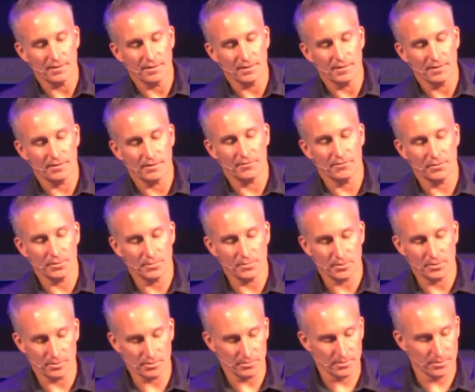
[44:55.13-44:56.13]
I flipped
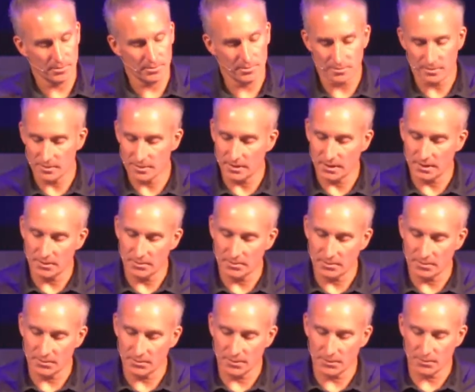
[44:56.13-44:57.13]
all the way over to Daniel
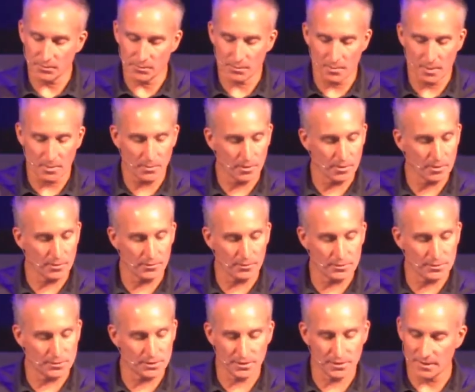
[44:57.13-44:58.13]
because that's where my marker for
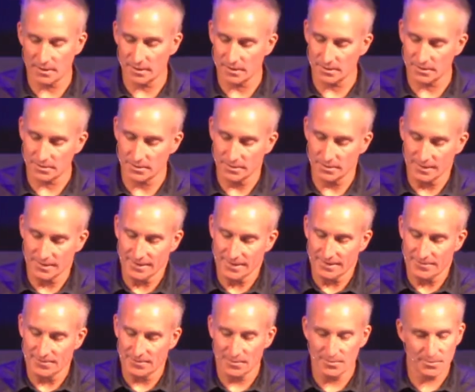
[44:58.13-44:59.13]
Sunday is.
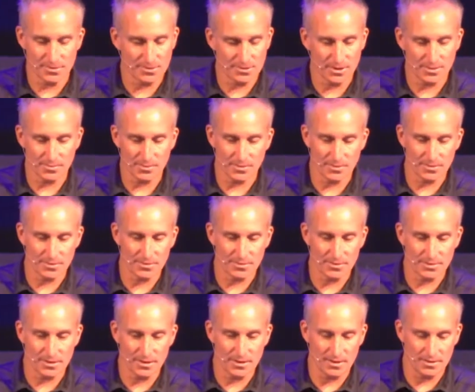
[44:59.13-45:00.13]
Romans chapter
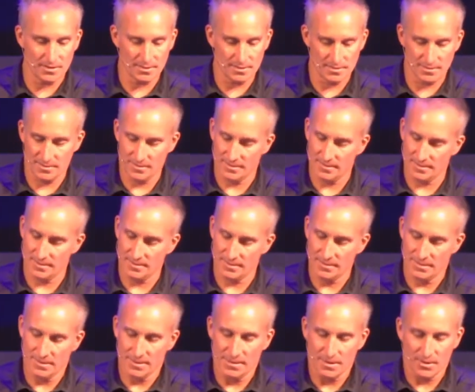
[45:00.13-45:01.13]
13,
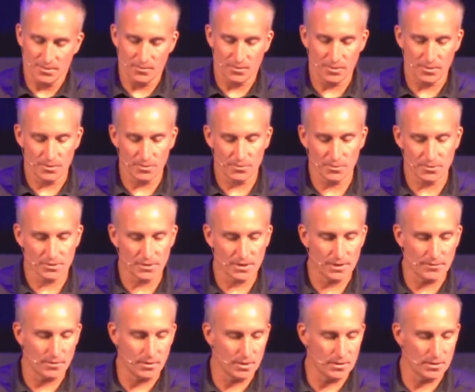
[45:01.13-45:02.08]
1 through 7.